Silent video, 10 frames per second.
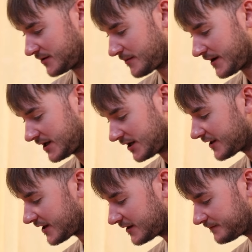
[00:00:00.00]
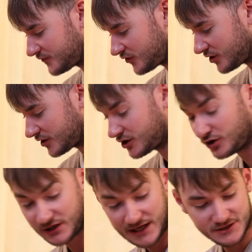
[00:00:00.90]
going to be better like that so I'm
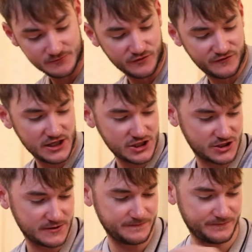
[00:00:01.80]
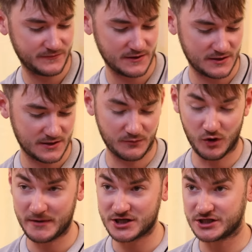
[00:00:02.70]
going to catch more fish and what
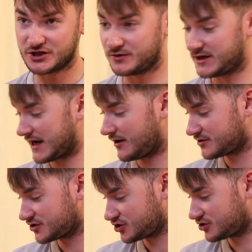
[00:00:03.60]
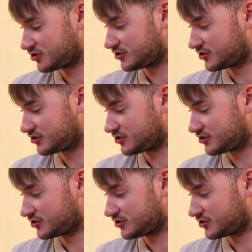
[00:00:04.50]
I'm actually doing now is I just